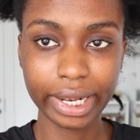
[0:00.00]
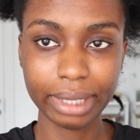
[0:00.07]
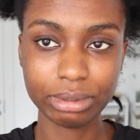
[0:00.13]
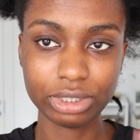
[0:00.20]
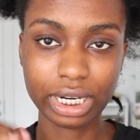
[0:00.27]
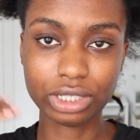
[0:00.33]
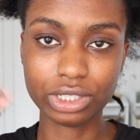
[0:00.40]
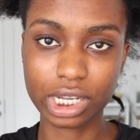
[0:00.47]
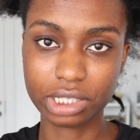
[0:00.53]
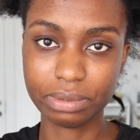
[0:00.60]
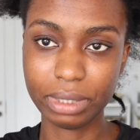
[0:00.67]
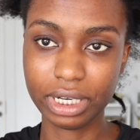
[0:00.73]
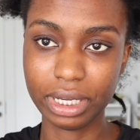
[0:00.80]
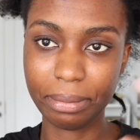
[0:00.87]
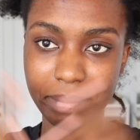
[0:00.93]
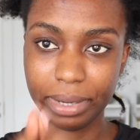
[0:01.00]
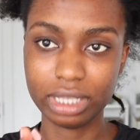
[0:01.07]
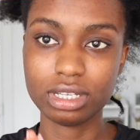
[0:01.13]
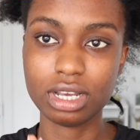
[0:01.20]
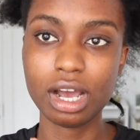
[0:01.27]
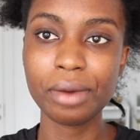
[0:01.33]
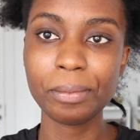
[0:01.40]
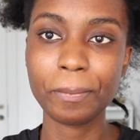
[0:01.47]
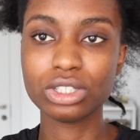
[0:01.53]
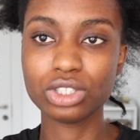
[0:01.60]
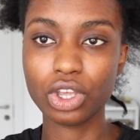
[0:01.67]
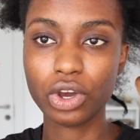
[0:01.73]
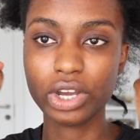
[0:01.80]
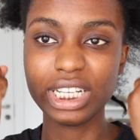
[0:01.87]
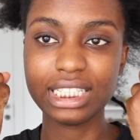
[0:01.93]
Let me try to explain it better. So
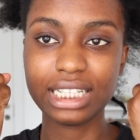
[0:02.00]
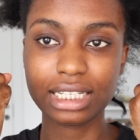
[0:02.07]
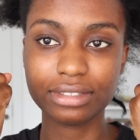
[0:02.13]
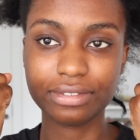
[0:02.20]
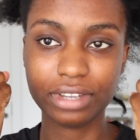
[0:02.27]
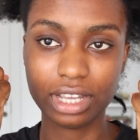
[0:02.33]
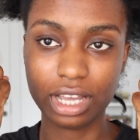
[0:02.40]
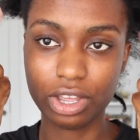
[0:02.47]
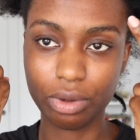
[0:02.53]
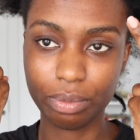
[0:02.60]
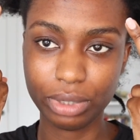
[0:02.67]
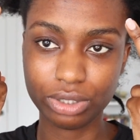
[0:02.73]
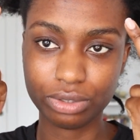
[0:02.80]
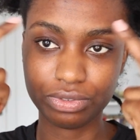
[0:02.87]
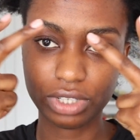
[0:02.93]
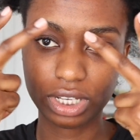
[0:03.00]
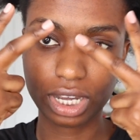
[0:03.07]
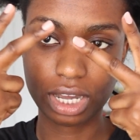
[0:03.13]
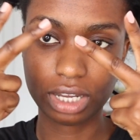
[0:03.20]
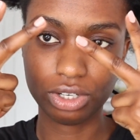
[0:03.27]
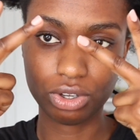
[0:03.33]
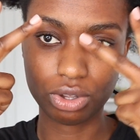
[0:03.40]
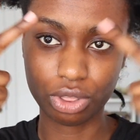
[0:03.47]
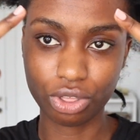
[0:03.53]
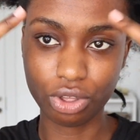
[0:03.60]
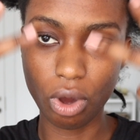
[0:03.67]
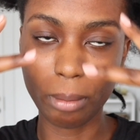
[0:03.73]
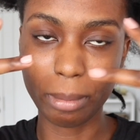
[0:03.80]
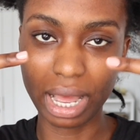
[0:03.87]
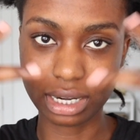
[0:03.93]
your index finger, your middle finger, and your
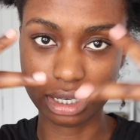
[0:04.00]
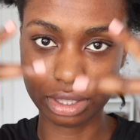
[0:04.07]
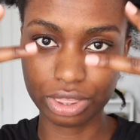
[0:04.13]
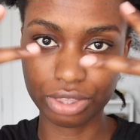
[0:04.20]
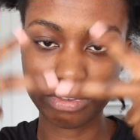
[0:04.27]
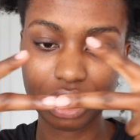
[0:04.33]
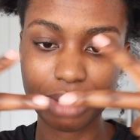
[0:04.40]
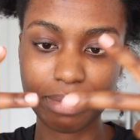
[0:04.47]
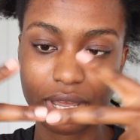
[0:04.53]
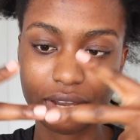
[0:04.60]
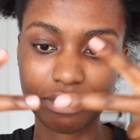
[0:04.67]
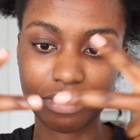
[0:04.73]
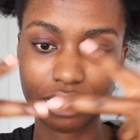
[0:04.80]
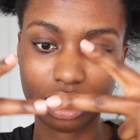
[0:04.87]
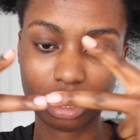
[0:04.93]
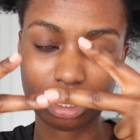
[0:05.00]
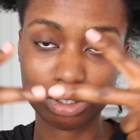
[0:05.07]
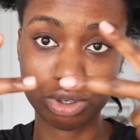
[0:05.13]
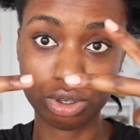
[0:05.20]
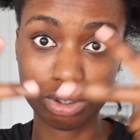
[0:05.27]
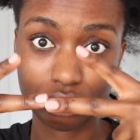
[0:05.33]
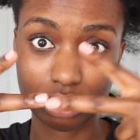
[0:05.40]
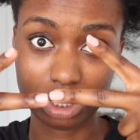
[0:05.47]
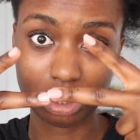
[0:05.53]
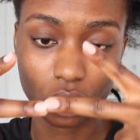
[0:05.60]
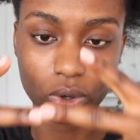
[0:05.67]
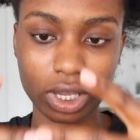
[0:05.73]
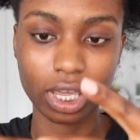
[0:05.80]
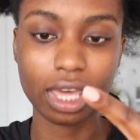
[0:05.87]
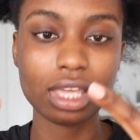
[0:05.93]
thumb are the 3 main fingers you're using,
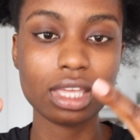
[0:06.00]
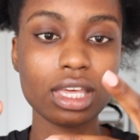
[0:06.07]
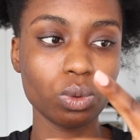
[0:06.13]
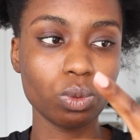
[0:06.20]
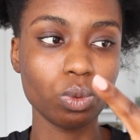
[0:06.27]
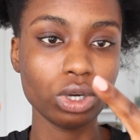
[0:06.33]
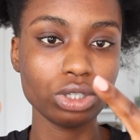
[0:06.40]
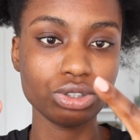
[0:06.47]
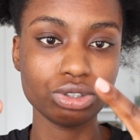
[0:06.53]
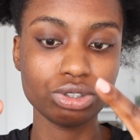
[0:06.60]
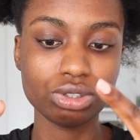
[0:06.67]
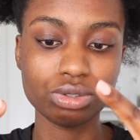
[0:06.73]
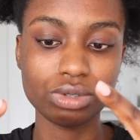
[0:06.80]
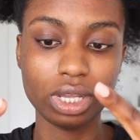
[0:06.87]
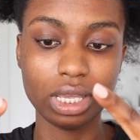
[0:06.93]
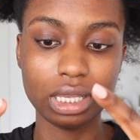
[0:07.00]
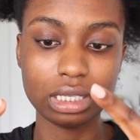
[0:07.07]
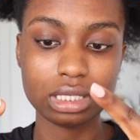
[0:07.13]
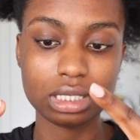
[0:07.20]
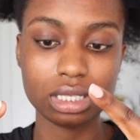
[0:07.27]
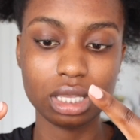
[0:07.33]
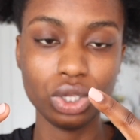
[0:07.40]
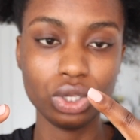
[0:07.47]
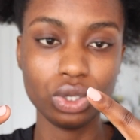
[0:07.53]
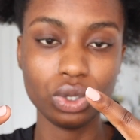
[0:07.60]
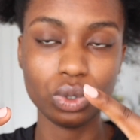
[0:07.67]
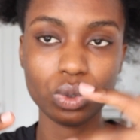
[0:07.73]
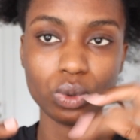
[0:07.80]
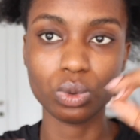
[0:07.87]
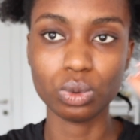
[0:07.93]
okay? So what you do is
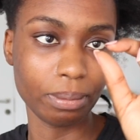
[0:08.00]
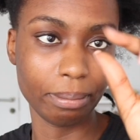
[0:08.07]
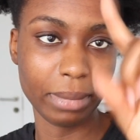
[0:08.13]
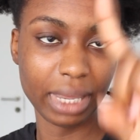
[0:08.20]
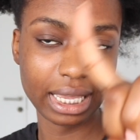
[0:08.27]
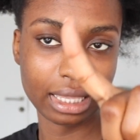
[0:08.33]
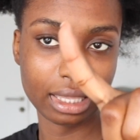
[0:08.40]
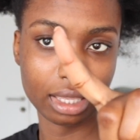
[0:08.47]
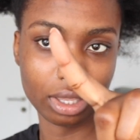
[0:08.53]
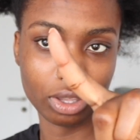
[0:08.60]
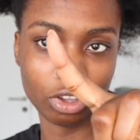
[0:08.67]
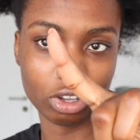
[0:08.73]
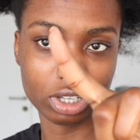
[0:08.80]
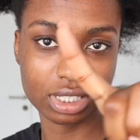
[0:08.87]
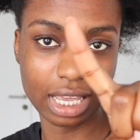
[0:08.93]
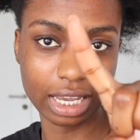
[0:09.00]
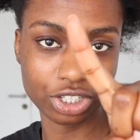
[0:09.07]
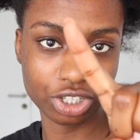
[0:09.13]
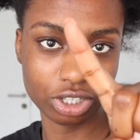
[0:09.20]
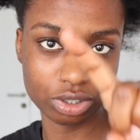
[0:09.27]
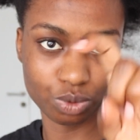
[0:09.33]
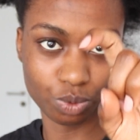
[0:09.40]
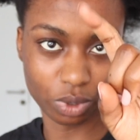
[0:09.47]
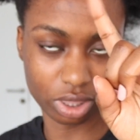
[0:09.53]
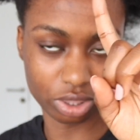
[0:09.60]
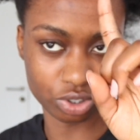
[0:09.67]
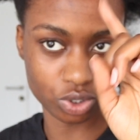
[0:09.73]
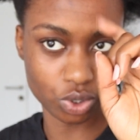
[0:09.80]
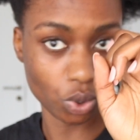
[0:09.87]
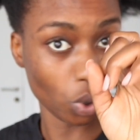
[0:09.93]
you make your sections
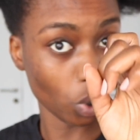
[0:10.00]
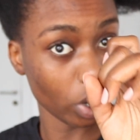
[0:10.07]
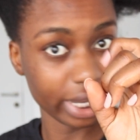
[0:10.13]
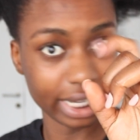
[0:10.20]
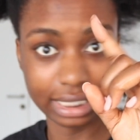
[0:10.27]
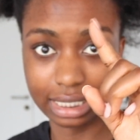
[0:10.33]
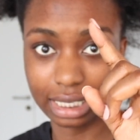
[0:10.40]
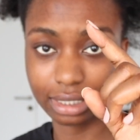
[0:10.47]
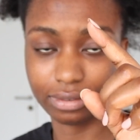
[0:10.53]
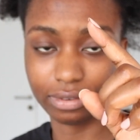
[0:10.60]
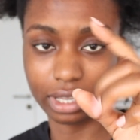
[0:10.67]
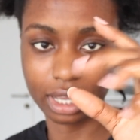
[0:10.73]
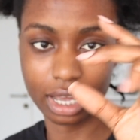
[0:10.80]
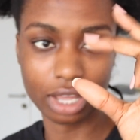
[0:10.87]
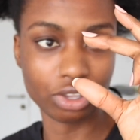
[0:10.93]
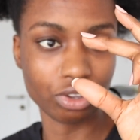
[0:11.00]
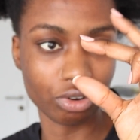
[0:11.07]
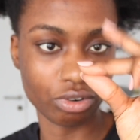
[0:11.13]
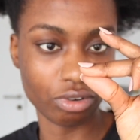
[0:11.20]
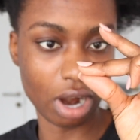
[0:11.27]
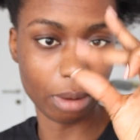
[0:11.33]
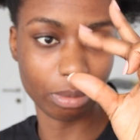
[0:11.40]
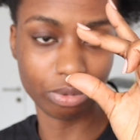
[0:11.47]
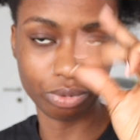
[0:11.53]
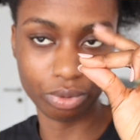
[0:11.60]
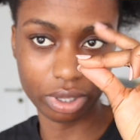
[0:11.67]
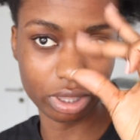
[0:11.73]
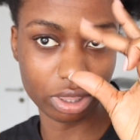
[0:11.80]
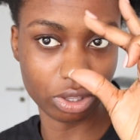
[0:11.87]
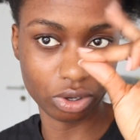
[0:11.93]
with your index finger, you grab
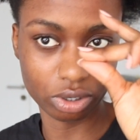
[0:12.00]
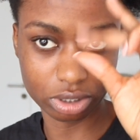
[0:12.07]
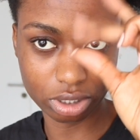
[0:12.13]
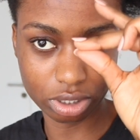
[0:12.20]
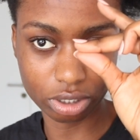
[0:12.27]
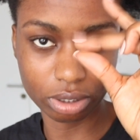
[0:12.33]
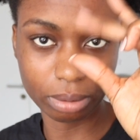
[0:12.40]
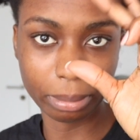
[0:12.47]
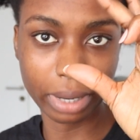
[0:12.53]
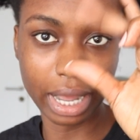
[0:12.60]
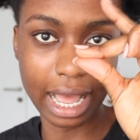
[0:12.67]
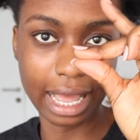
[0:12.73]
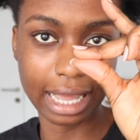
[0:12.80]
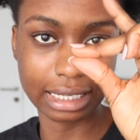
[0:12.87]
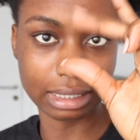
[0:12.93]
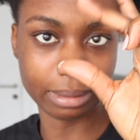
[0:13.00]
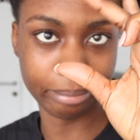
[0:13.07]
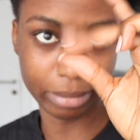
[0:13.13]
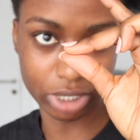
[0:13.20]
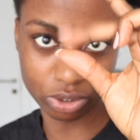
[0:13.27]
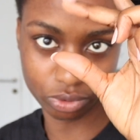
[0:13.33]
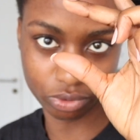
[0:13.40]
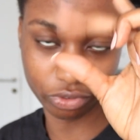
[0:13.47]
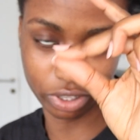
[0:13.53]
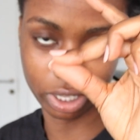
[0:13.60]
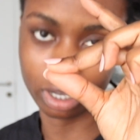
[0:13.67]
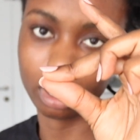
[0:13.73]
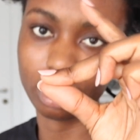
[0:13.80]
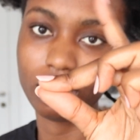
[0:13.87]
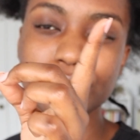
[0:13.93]
with your thumb and middle
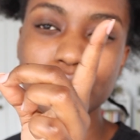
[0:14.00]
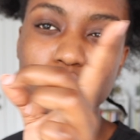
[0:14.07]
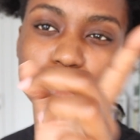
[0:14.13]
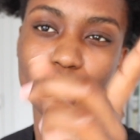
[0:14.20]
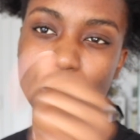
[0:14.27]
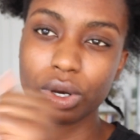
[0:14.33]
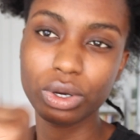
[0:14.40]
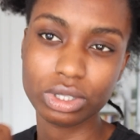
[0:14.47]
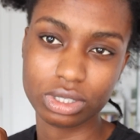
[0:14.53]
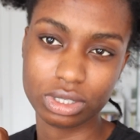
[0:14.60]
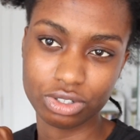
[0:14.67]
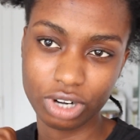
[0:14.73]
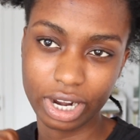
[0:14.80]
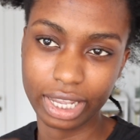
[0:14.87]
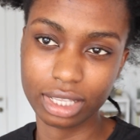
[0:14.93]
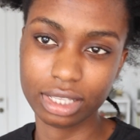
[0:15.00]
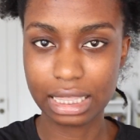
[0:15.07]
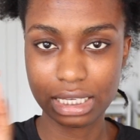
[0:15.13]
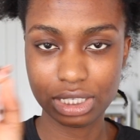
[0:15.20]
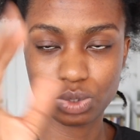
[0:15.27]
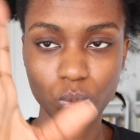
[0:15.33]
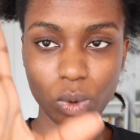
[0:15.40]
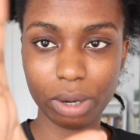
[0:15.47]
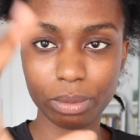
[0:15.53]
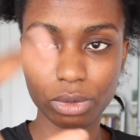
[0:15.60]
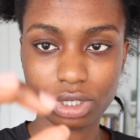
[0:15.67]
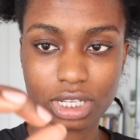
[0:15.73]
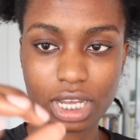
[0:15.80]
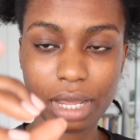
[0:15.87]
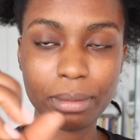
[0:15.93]
finger. So we're going to try this one more
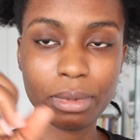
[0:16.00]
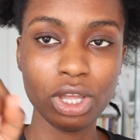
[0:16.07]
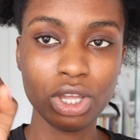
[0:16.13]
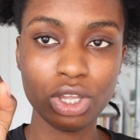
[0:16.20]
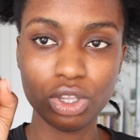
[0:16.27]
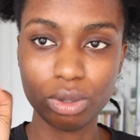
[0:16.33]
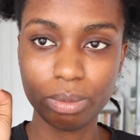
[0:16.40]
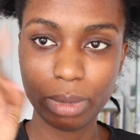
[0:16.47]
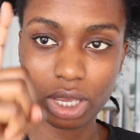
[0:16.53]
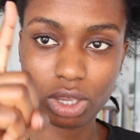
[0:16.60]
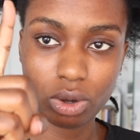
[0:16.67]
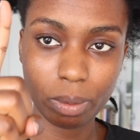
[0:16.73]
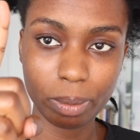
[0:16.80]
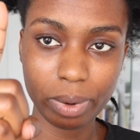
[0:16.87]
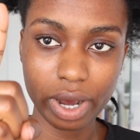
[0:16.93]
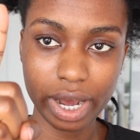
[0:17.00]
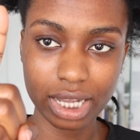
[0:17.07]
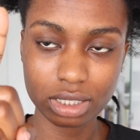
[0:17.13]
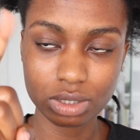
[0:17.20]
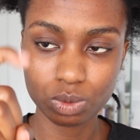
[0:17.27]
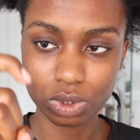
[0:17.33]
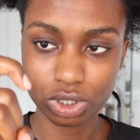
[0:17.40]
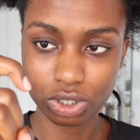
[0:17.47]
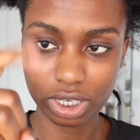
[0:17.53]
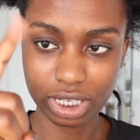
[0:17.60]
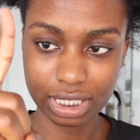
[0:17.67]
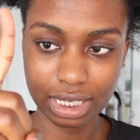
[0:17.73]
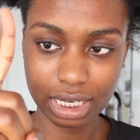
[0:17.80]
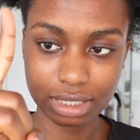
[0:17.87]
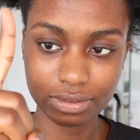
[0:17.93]
time. You make your part with your
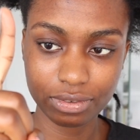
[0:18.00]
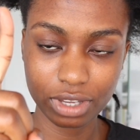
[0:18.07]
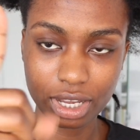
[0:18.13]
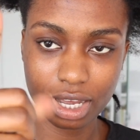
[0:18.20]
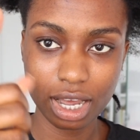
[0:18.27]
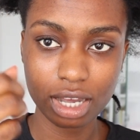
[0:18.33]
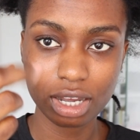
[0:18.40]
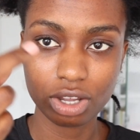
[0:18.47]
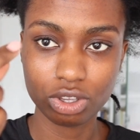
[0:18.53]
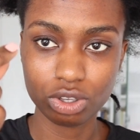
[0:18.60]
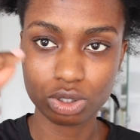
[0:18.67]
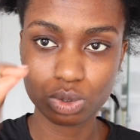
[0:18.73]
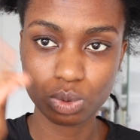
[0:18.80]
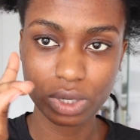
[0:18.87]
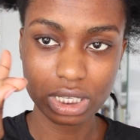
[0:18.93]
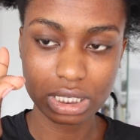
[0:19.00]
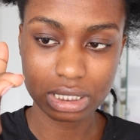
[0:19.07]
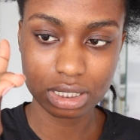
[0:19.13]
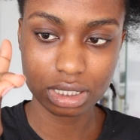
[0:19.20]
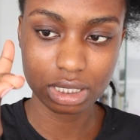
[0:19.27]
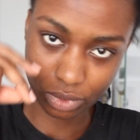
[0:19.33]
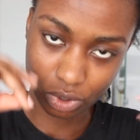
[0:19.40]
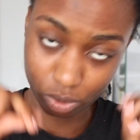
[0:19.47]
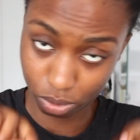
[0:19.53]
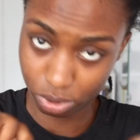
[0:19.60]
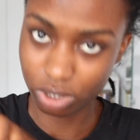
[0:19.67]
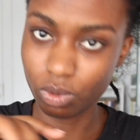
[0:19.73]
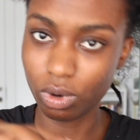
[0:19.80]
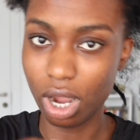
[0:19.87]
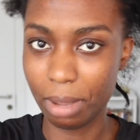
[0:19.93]
index finger, you twist, you
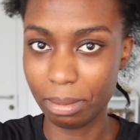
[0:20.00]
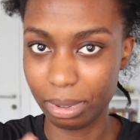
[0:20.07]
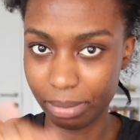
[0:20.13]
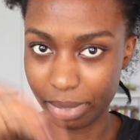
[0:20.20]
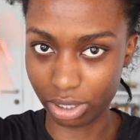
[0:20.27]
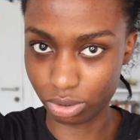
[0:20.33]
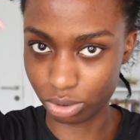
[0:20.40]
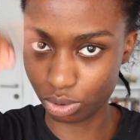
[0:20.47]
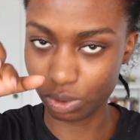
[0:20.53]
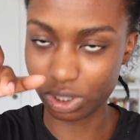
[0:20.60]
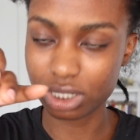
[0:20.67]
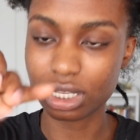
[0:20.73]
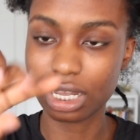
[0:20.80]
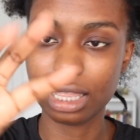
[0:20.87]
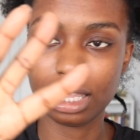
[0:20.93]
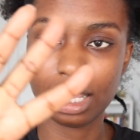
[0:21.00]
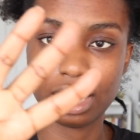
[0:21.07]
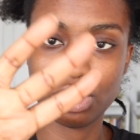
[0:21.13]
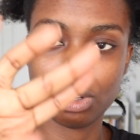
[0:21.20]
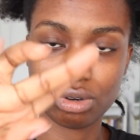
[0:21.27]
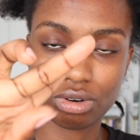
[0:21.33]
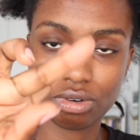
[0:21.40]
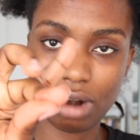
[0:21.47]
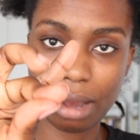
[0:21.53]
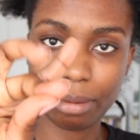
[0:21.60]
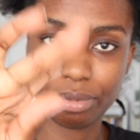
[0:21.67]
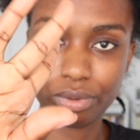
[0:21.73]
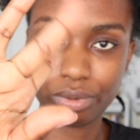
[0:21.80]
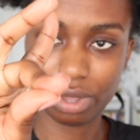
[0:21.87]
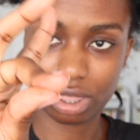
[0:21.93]
see what I mean by you twist, and then you
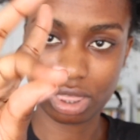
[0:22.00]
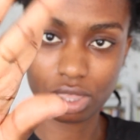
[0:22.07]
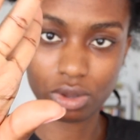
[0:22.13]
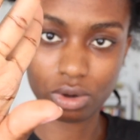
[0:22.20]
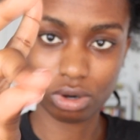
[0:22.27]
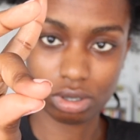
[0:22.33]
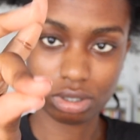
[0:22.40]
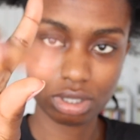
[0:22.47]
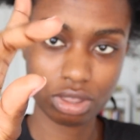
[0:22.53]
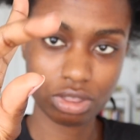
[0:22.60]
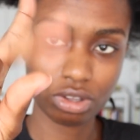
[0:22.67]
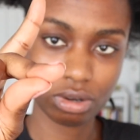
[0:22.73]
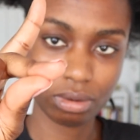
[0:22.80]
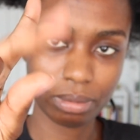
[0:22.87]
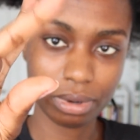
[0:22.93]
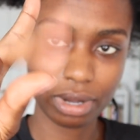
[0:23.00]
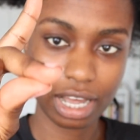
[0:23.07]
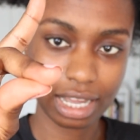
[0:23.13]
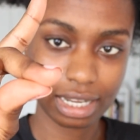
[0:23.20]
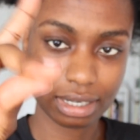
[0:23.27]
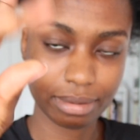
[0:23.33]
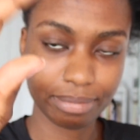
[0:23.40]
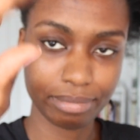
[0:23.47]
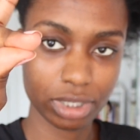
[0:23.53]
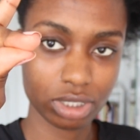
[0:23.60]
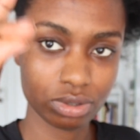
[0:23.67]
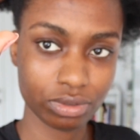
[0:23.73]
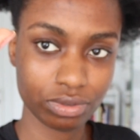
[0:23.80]
grab with your thumb and middle